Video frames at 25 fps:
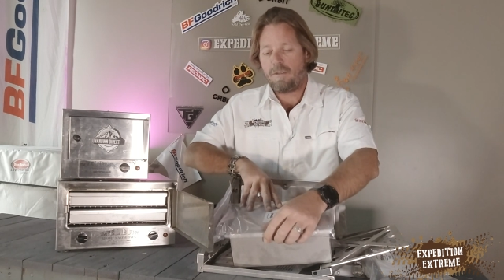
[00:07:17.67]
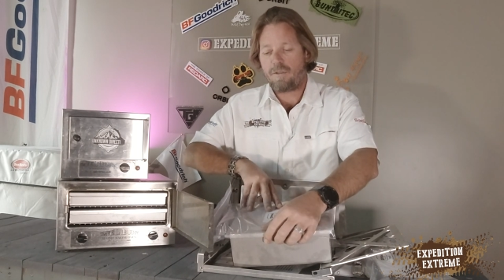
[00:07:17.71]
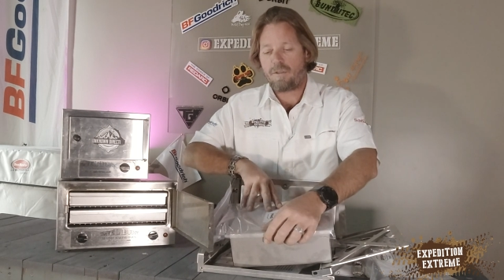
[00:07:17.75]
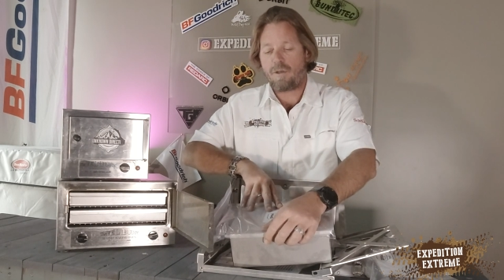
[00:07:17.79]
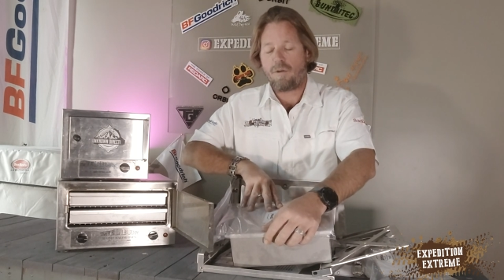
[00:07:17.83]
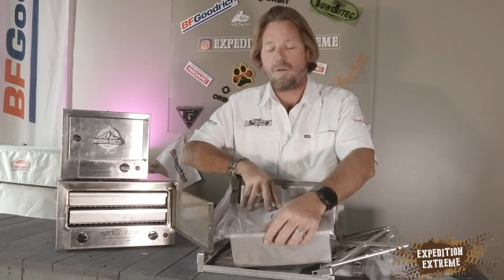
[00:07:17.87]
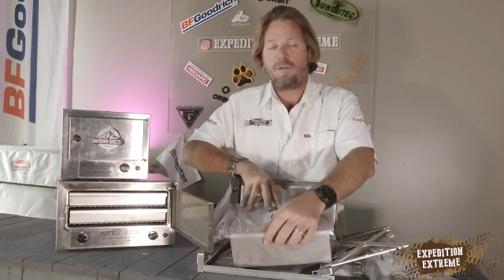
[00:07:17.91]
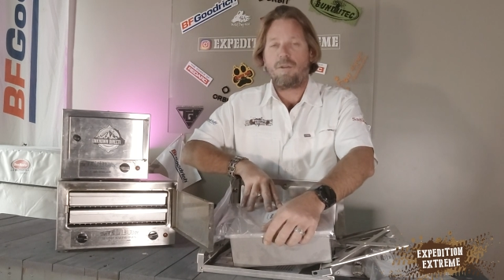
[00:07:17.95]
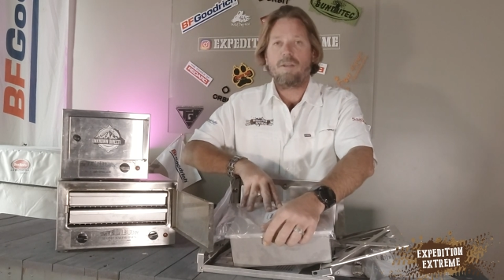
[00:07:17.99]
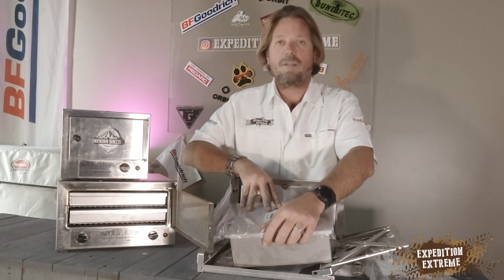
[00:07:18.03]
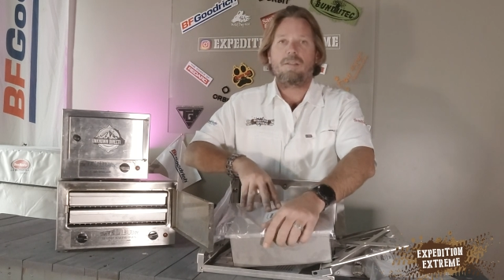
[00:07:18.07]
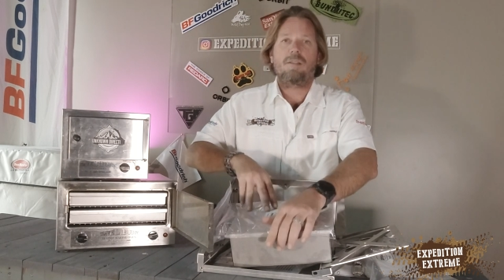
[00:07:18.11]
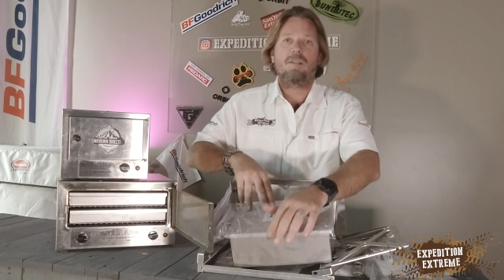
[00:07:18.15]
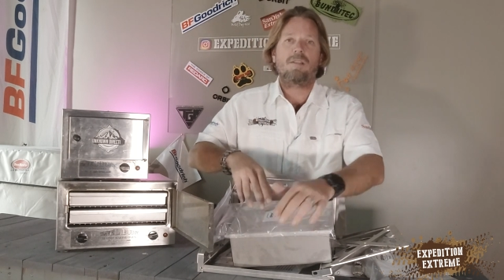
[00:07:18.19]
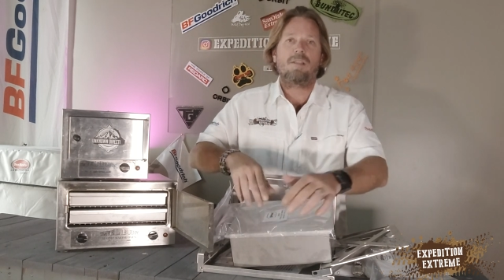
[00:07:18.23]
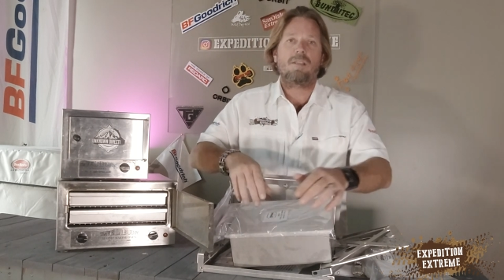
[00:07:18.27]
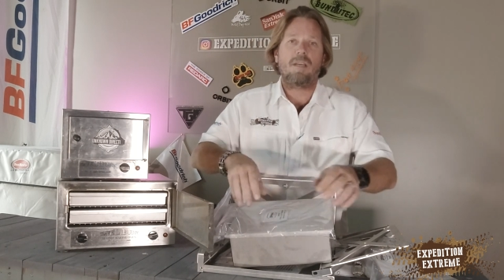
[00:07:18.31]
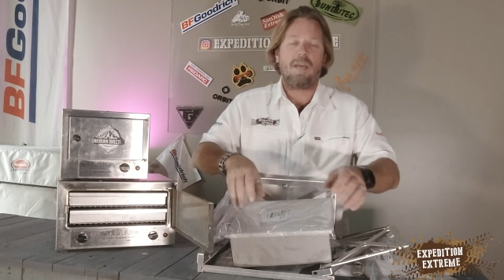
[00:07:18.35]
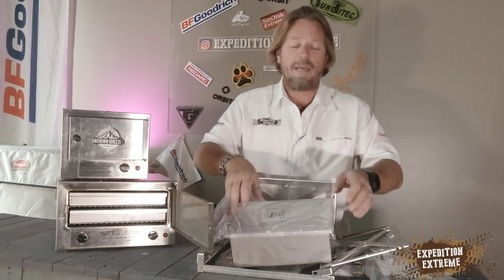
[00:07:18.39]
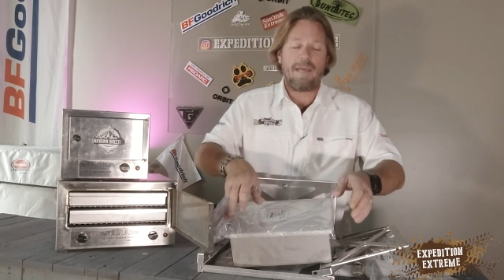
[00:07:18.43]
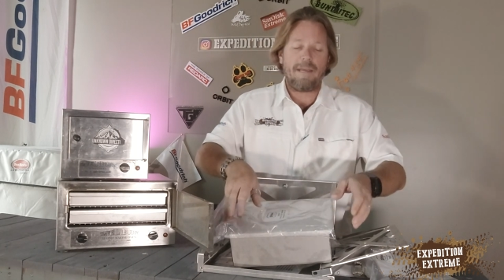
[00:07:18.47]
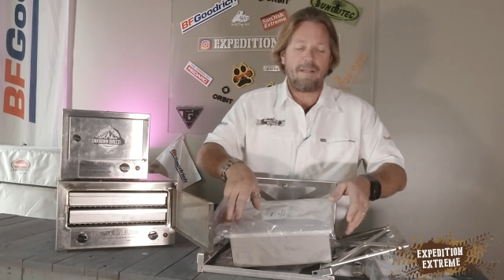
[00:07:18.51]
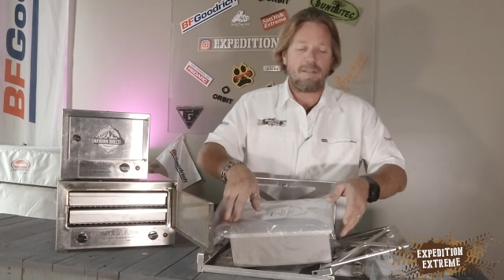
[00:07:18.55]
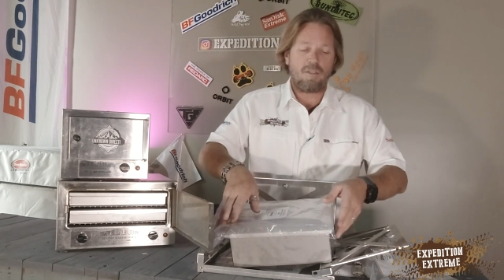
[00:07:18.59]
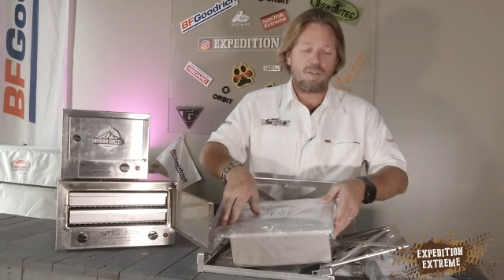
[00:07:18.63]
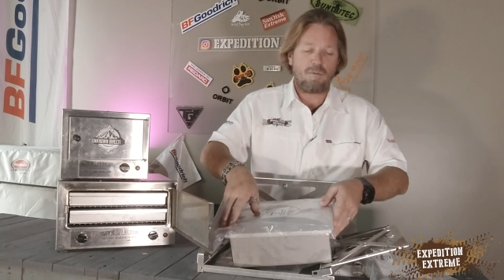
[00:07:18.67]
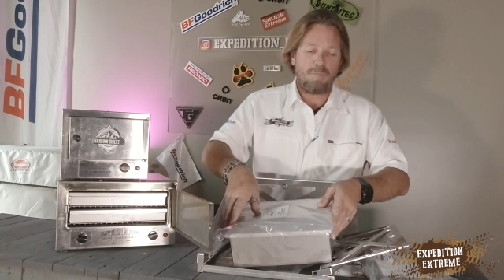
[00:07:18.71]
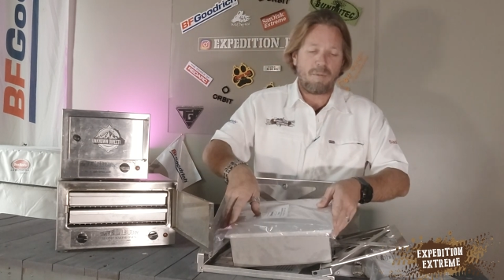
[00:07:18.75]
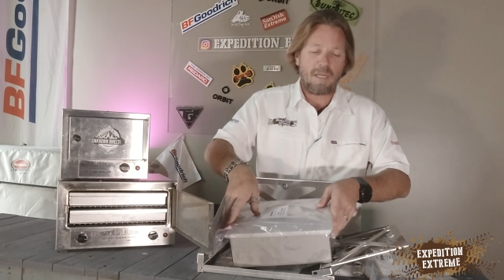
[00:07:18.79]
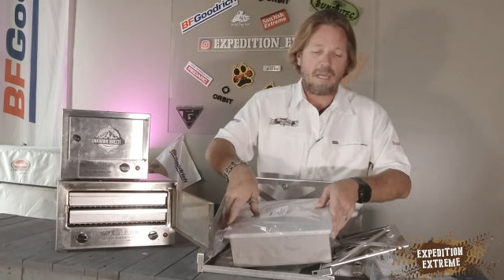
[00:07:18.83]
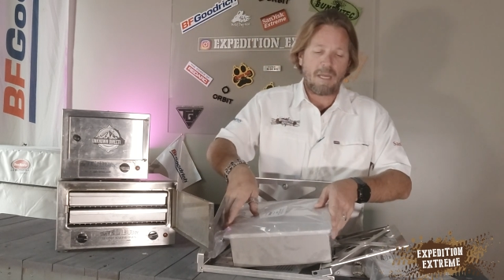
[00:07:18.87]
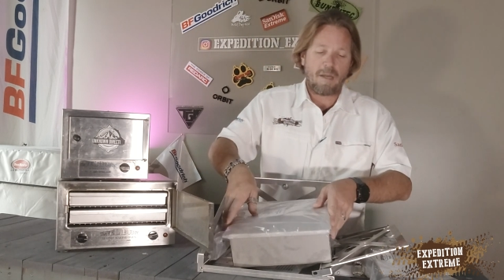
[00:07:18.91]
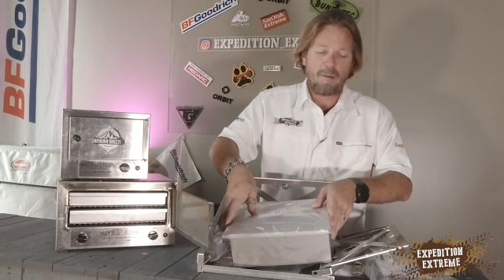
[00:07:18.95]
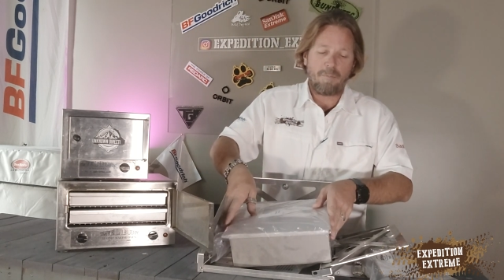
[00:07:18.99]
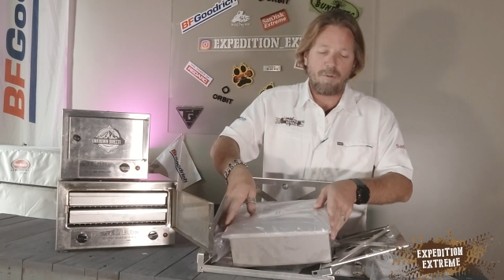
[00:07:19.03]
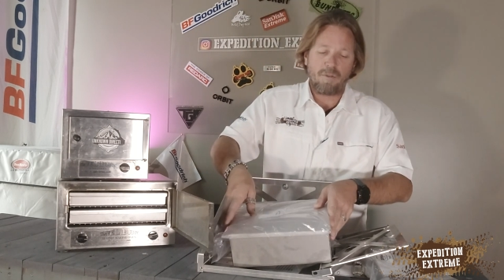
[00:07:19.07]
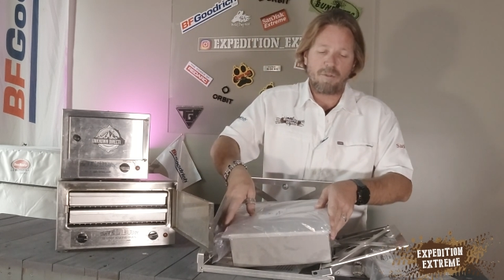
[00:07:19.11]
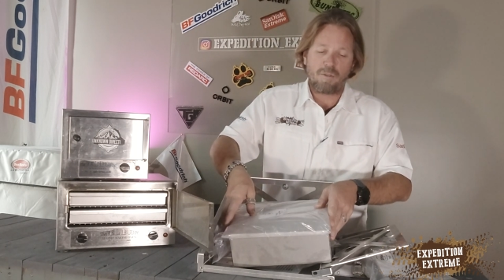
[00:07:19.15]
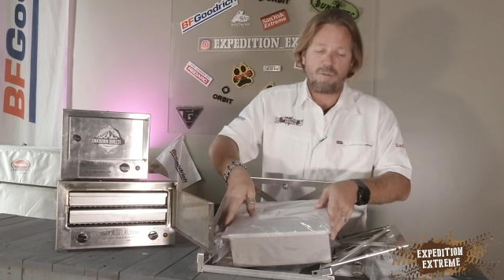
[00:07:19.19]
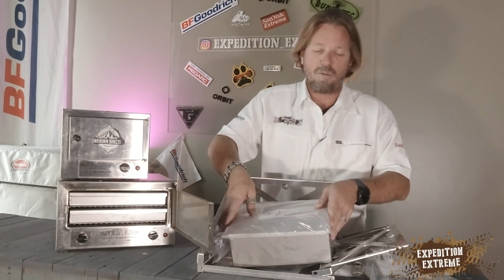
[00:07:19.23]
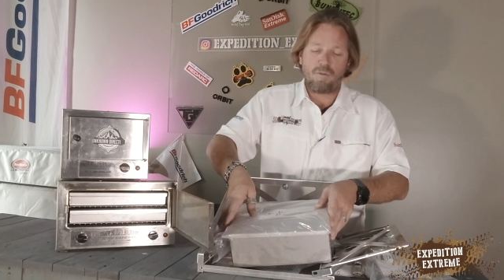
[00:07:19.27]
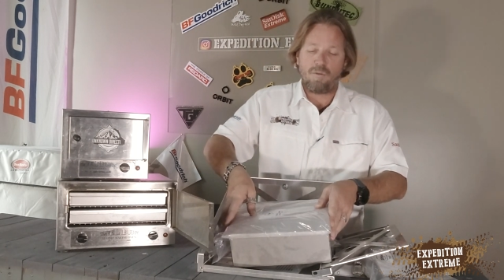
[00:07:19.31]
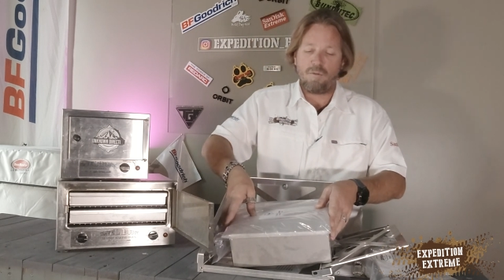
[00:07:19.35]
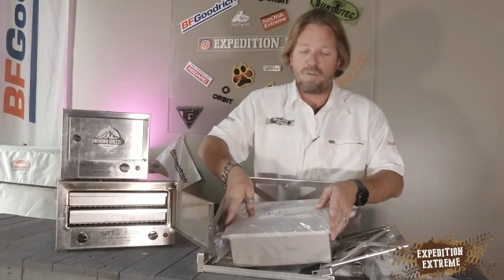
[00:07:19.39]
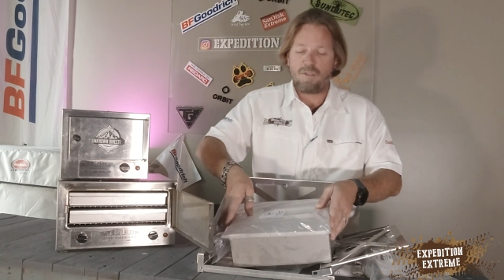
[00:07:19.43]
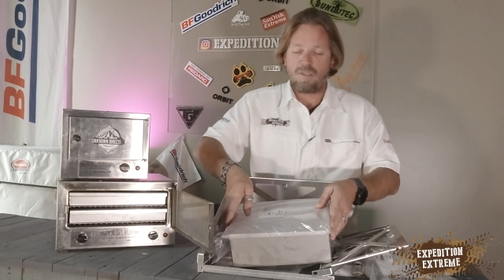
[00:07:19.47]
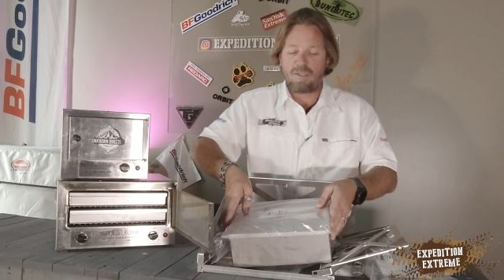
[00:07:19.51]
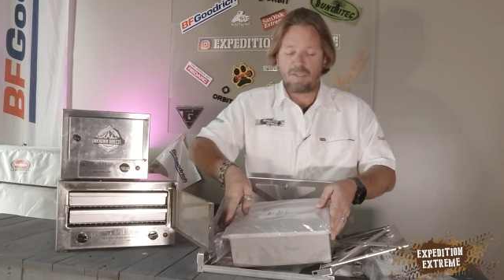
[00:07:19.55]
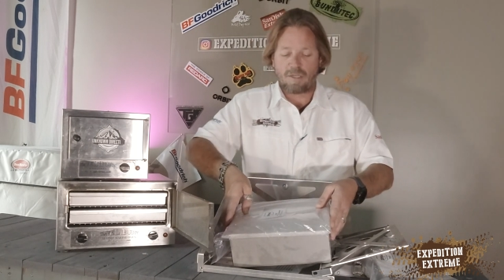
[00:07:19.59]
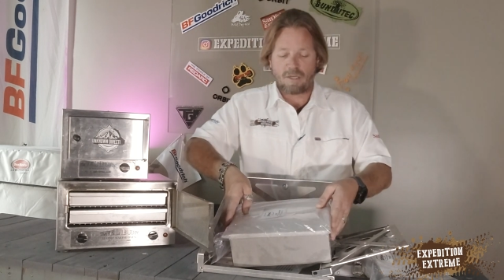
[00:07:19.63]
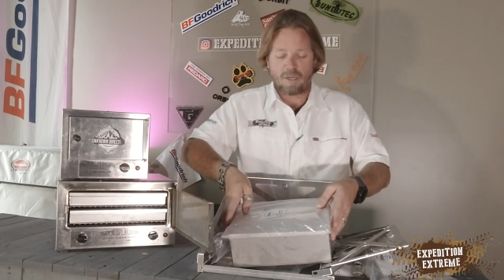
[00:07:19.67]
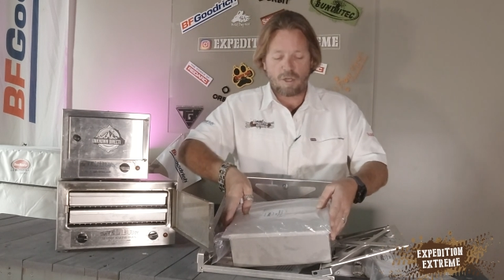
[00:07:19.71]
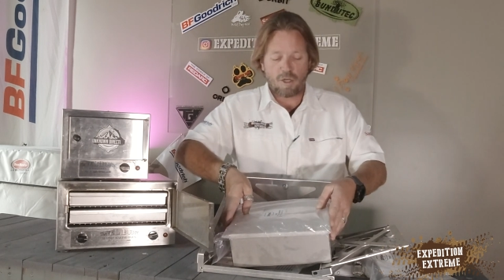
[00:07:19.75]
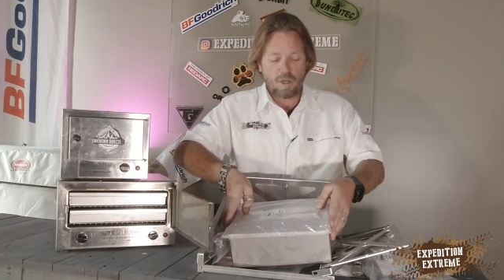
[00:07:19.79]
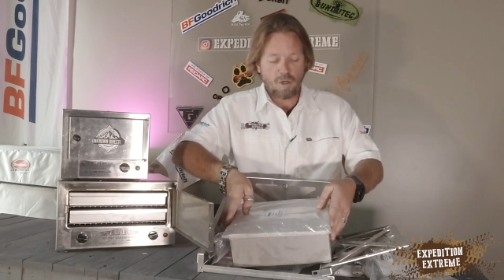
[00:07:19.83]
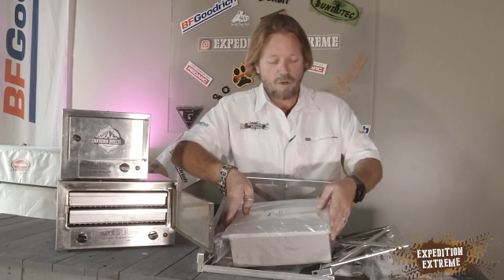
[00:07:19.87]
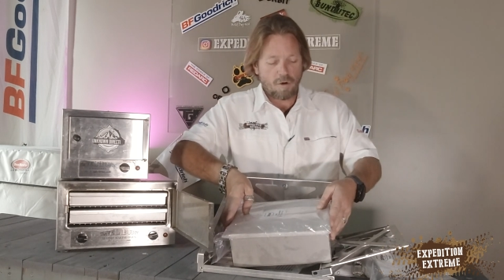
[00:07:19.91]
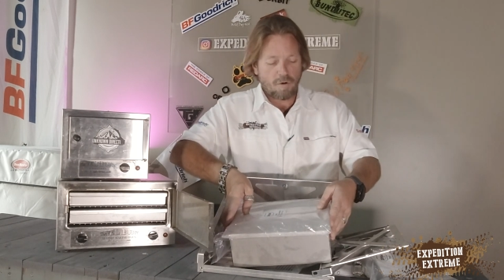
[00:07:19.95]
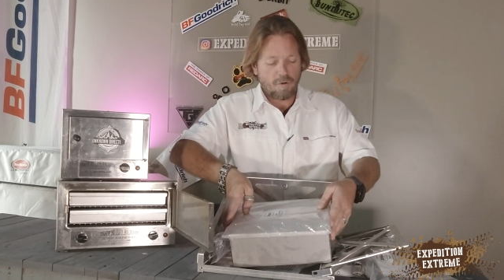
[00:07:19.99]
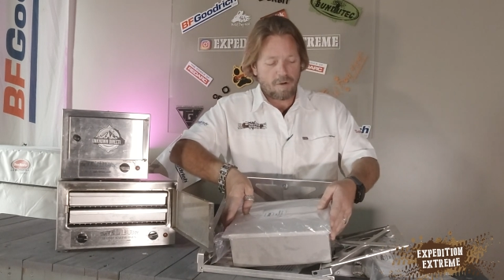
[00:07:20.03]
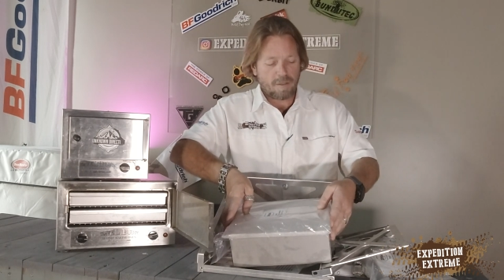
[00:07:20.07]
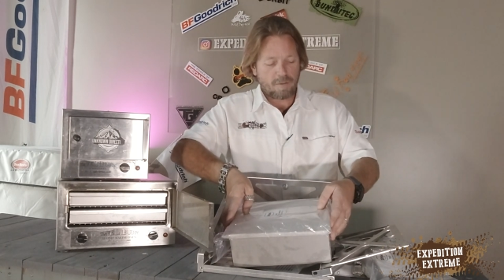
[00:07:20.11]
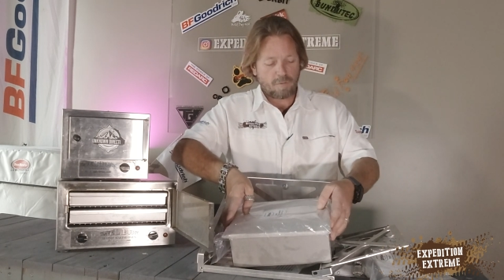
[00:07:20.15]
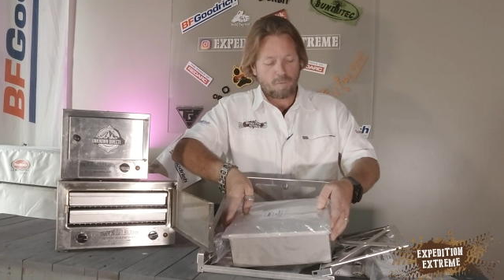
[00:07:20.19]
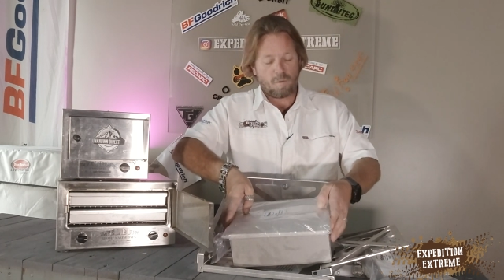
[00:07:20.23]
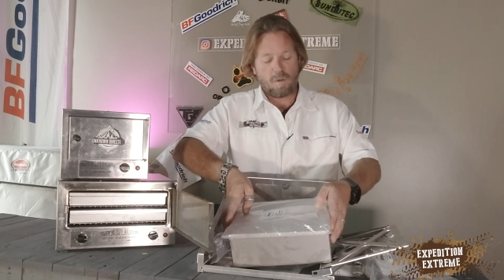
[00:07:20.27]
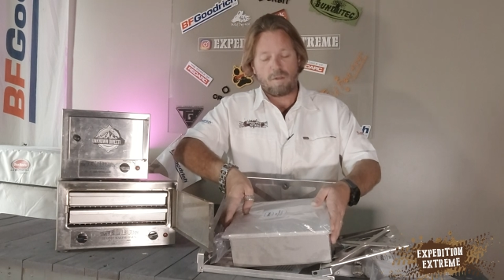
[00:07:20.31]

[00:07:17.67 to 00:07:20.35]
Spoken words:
So this is going to be able to secure it,